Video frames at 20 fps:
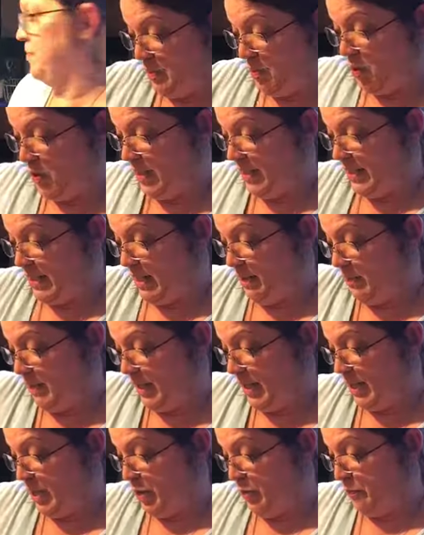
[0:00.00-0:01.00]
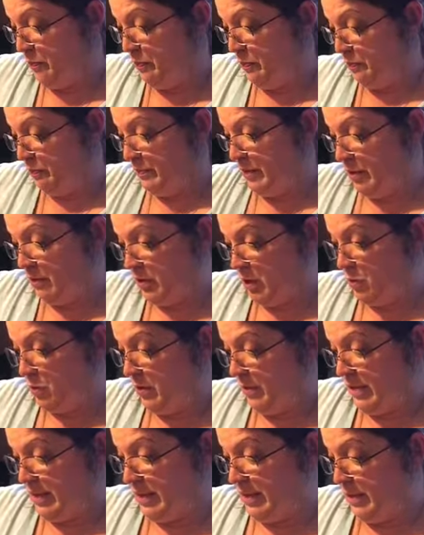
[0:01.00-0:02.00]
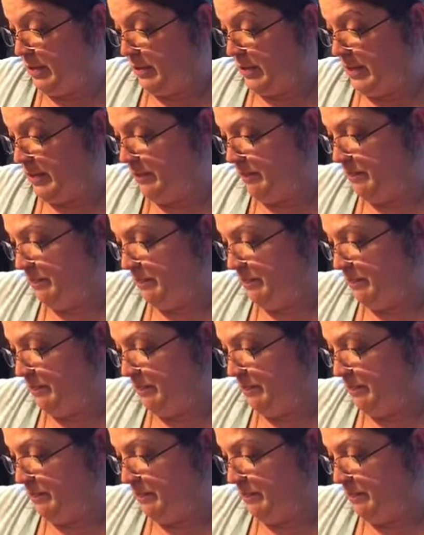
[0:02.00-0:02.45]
Party time in there. I don't know what they're doing.